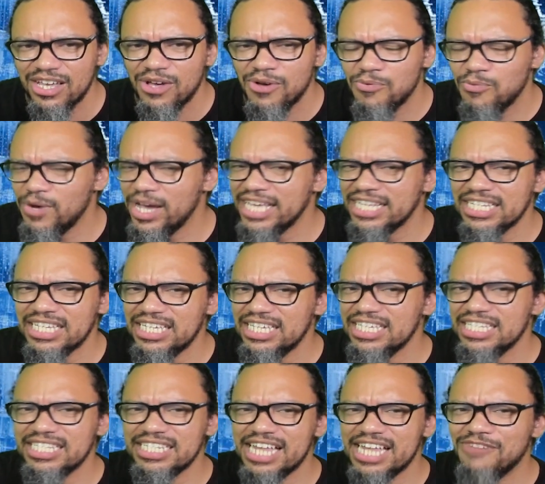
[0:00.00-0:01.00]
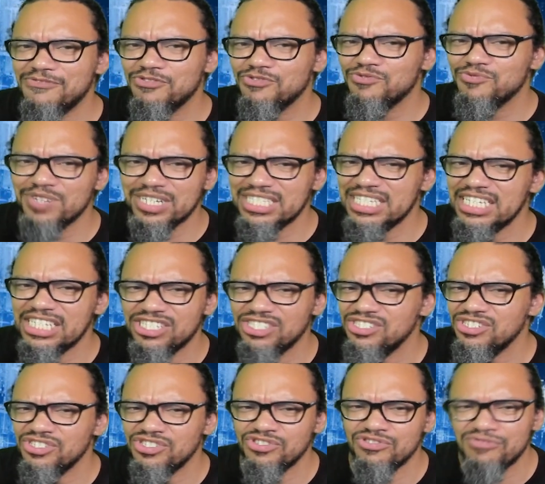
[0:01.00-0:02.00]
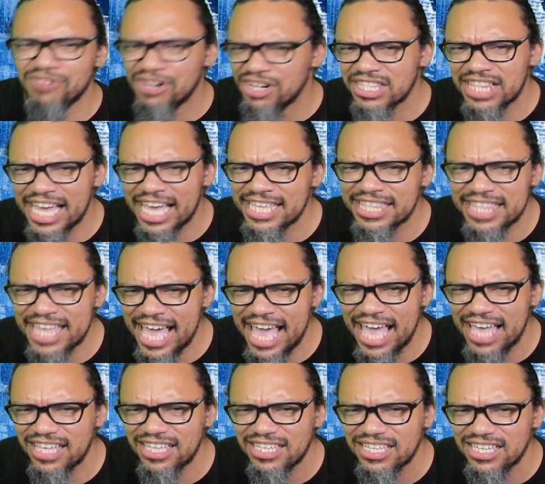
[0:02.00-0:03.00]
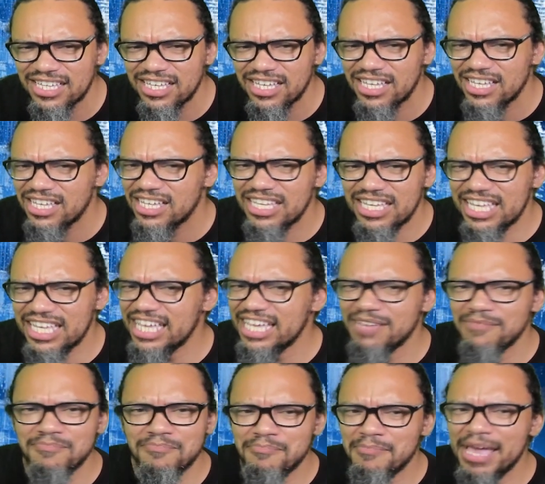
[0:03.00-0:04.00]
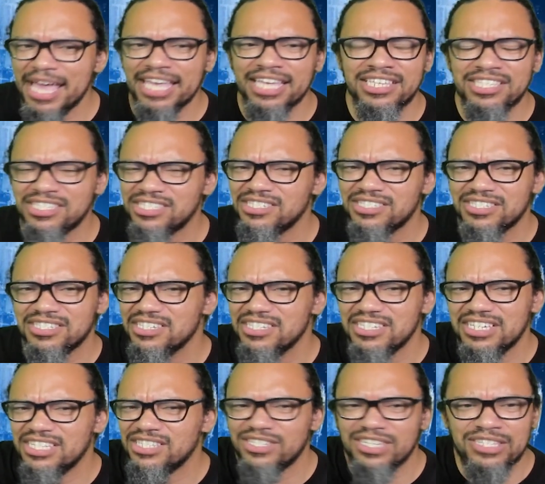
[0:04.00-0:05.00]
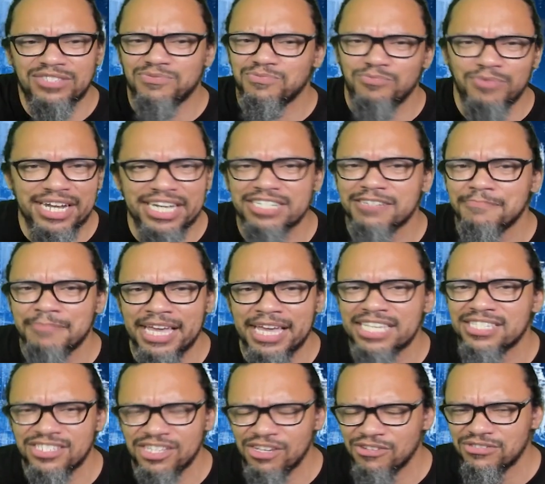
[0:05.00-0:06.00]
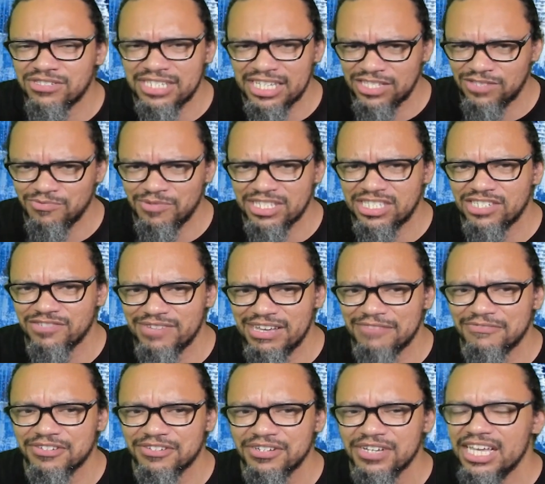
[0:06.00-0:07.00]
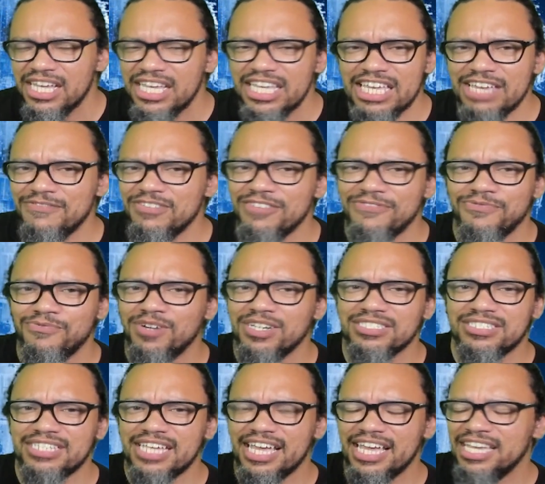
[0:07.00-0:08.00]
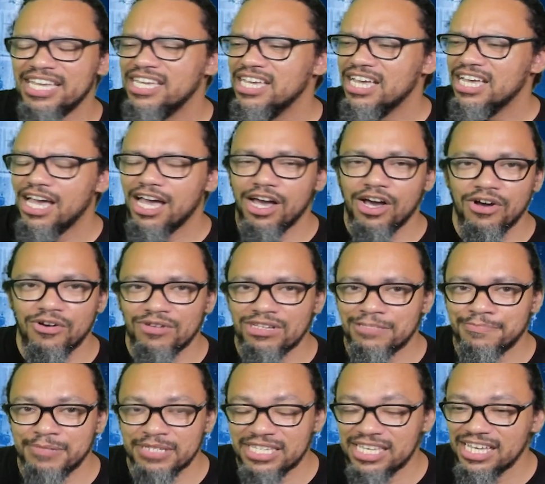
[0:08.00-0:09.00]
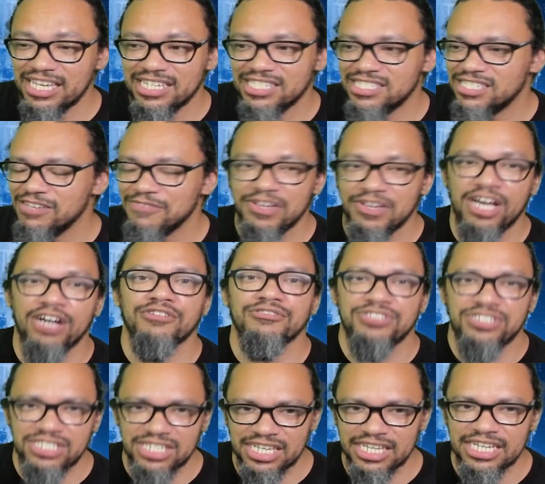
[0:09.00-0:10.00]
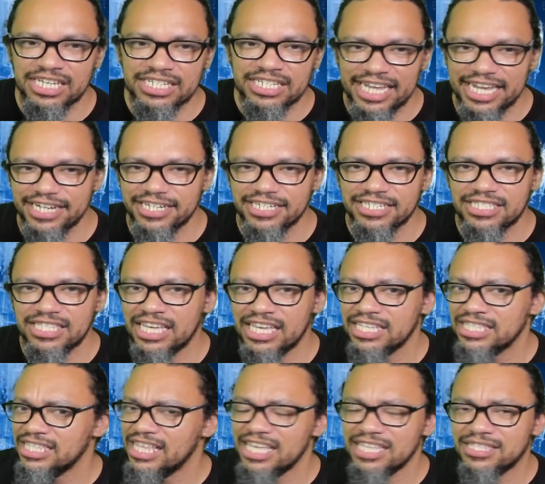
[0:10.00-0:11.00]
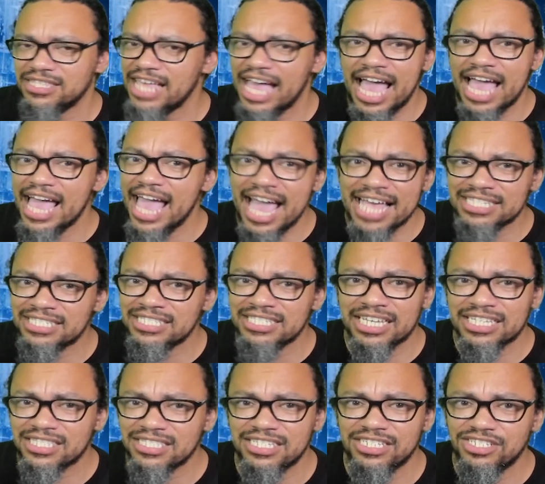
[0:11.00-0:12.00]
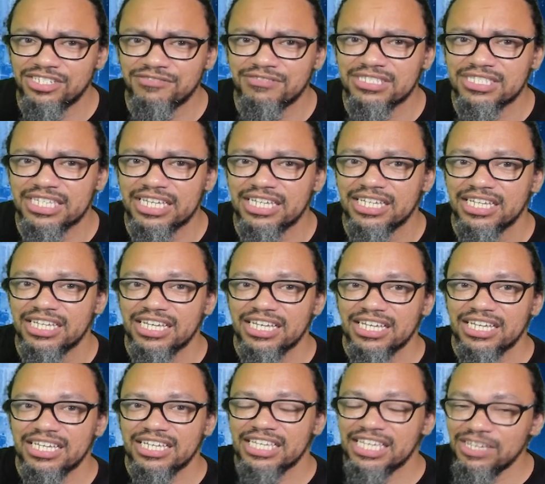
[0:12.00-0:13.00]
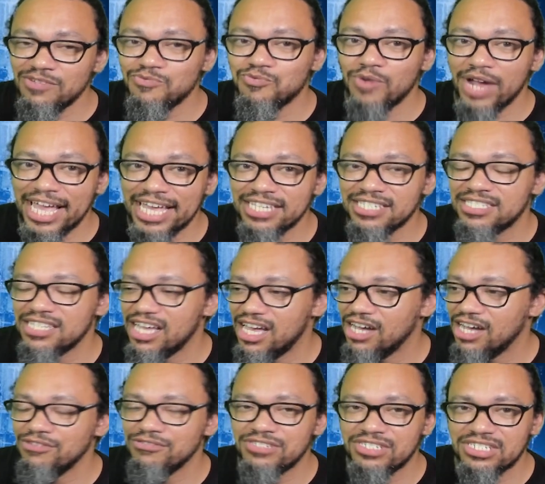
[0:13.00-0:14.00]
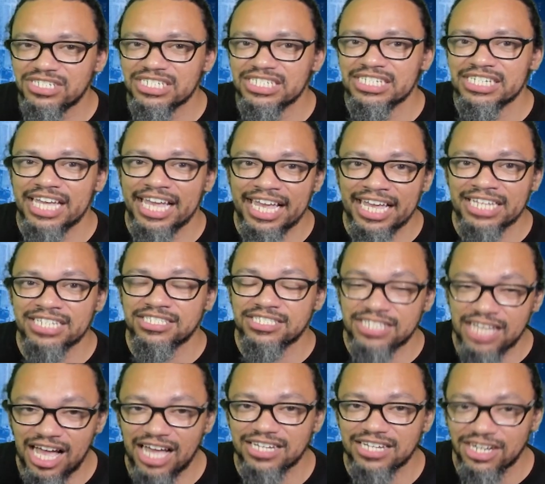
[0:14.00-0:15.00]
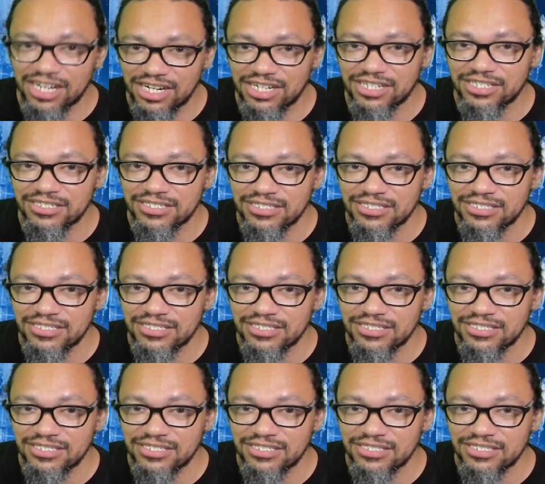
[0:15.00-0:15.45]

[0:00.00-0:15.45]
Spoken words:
when he never really knew her like that, it's weird. It makes no sense whatsoever. Even if you want to say, oh, it's because of Osha and everything, that has nothing to do with it. He raised Osha and taught her.